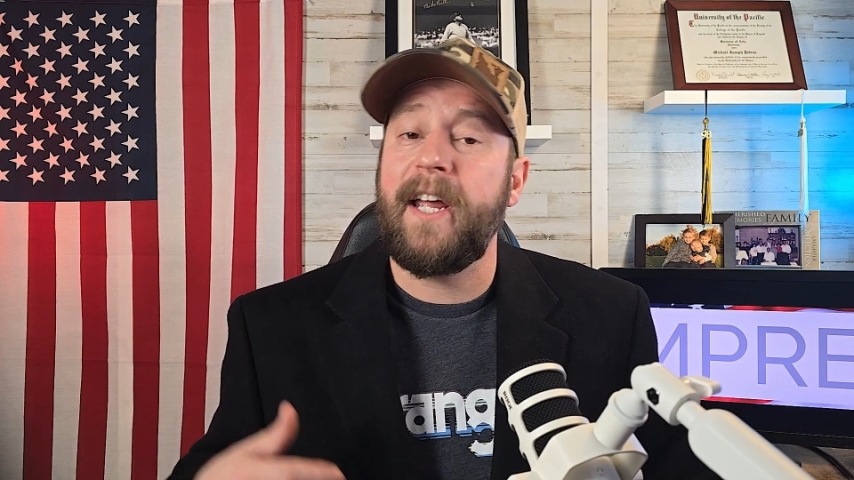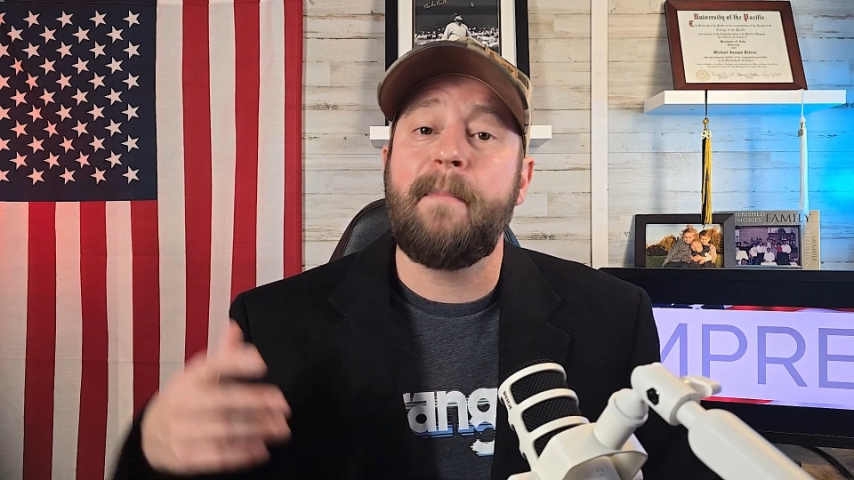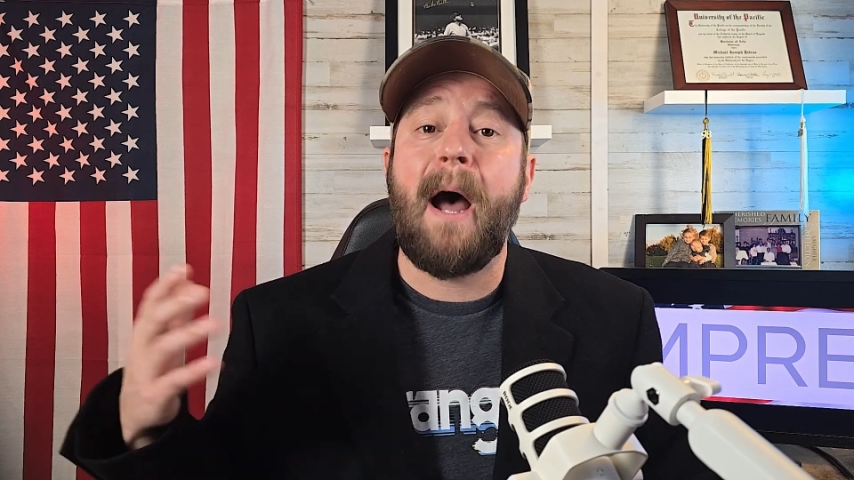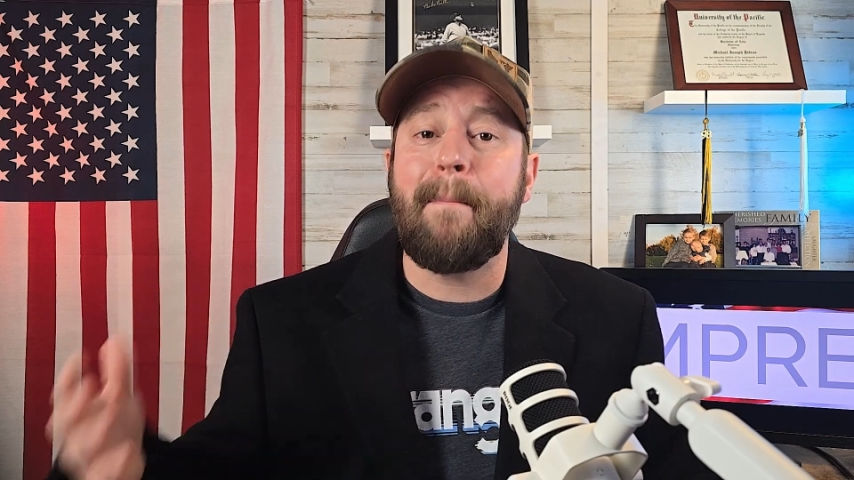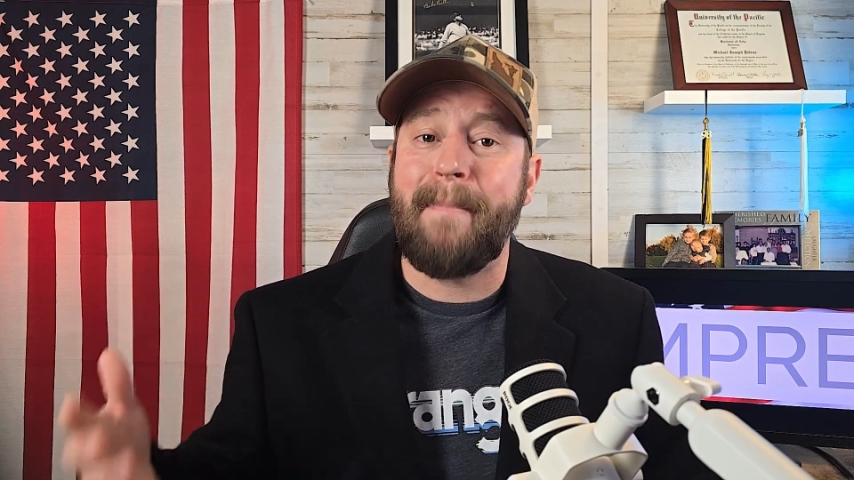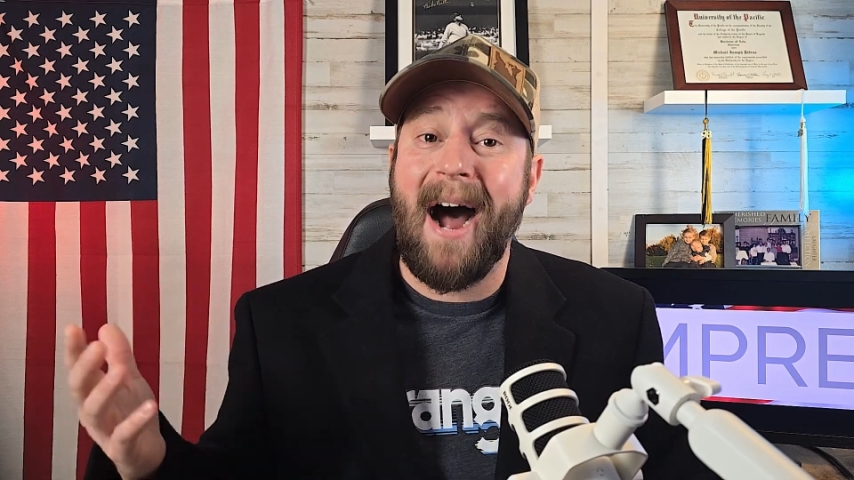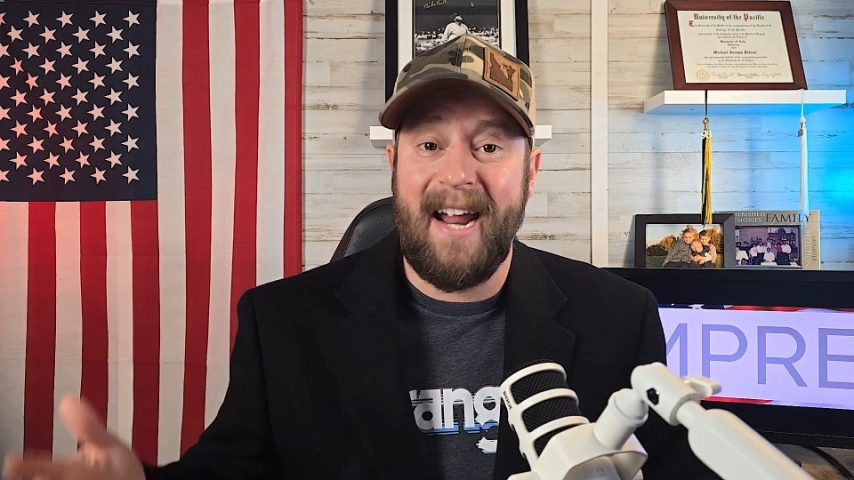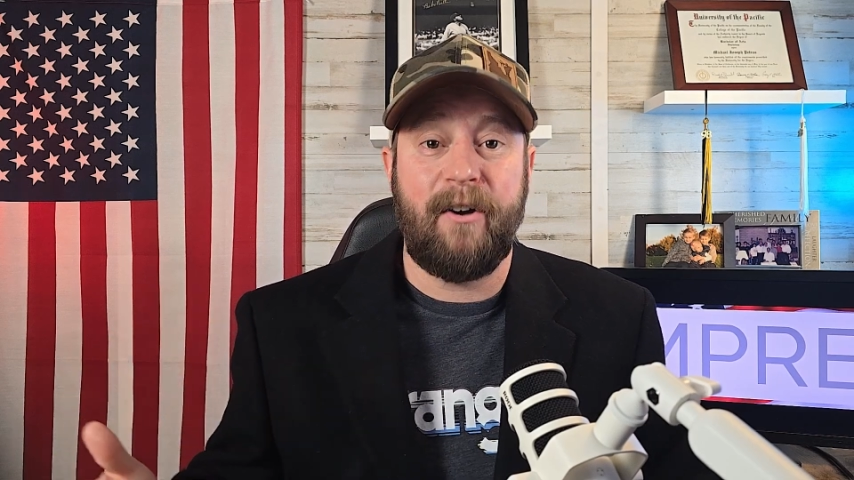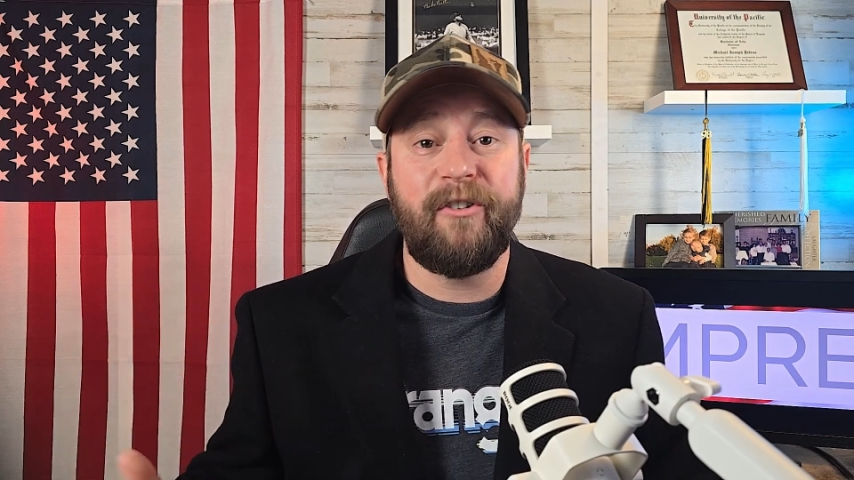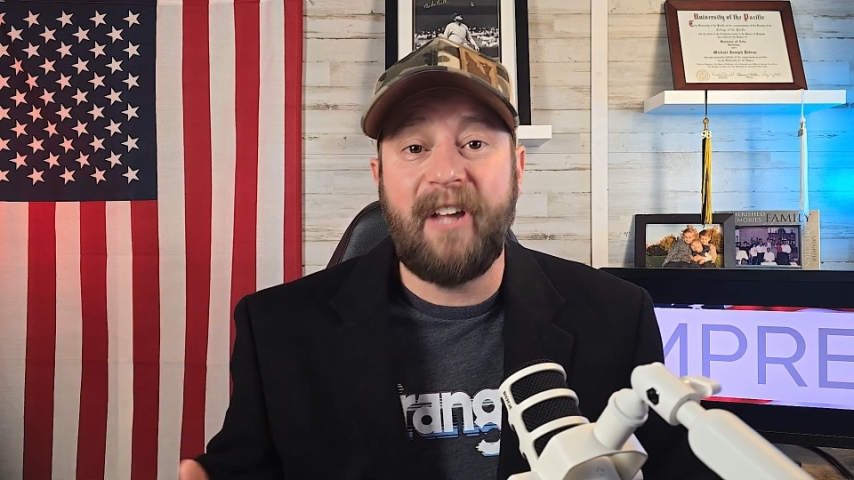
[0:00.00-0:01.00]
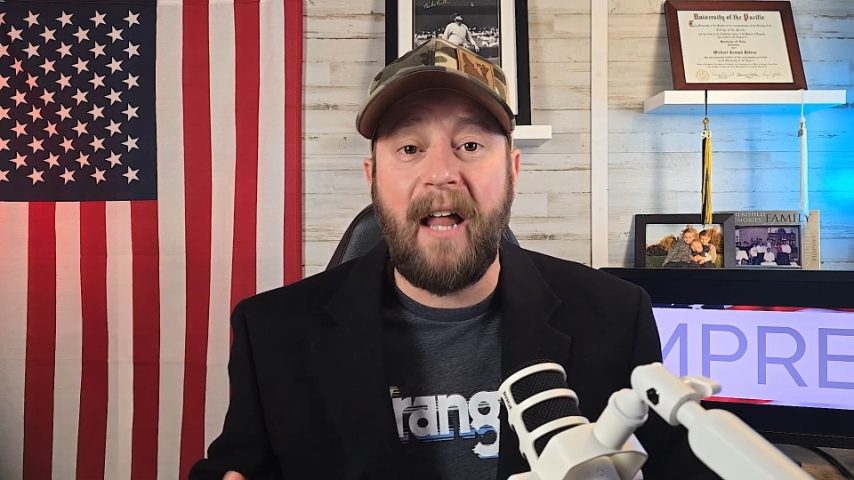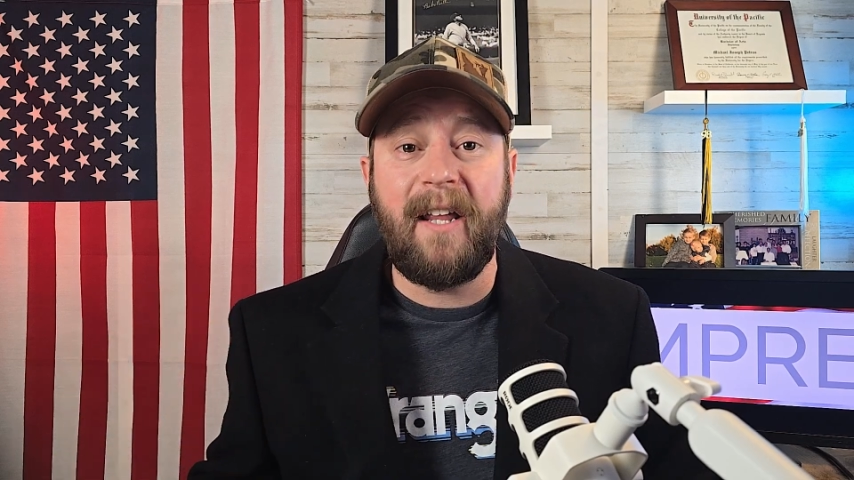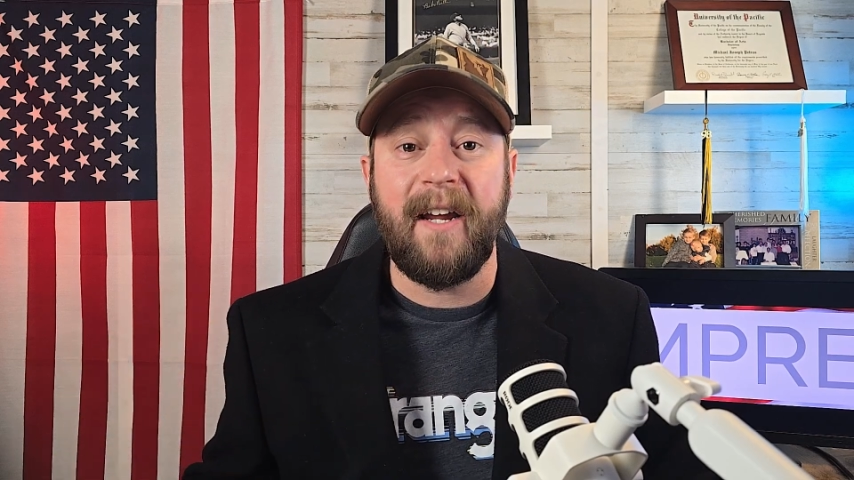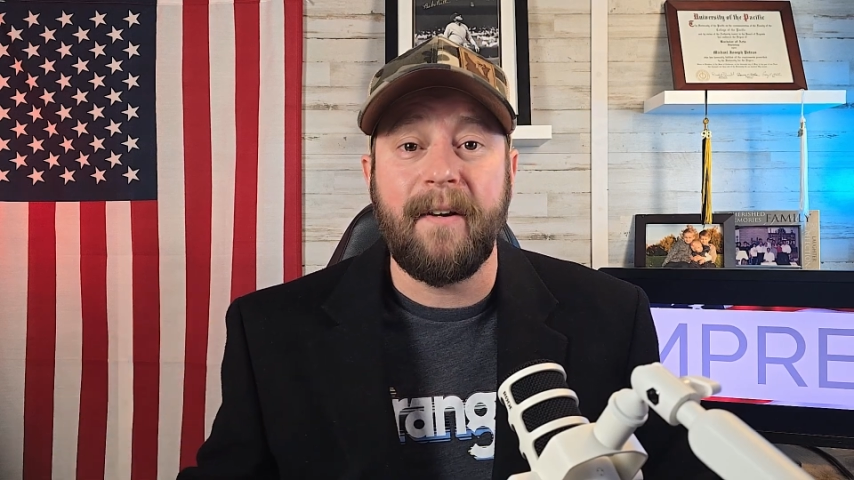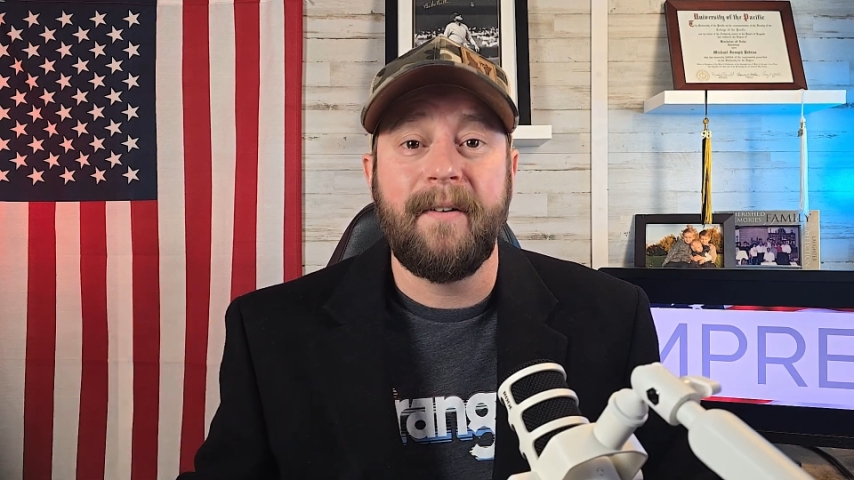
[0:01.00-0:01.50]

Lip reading: about buying or selling?